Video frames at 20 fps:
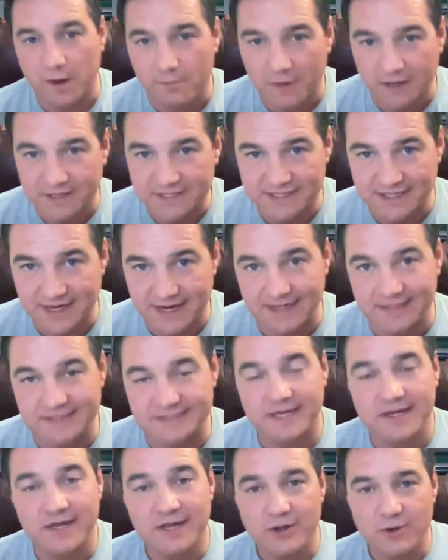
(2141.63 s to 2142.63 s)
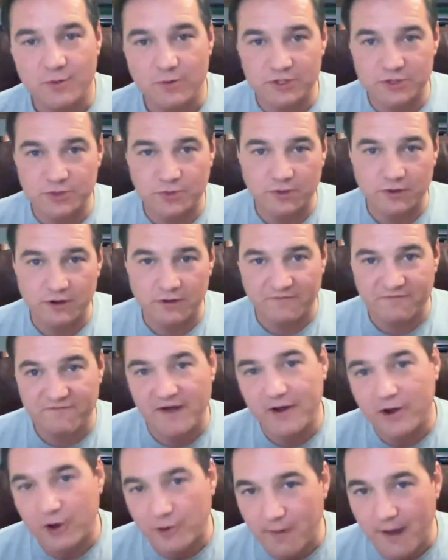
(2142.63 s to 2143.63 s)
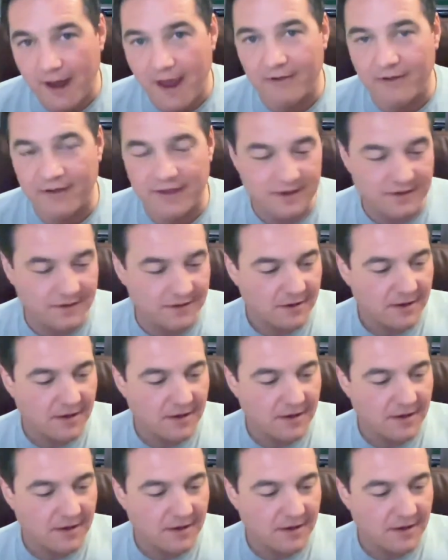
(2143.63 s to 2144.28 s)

Mustangs, which were fighter pilot,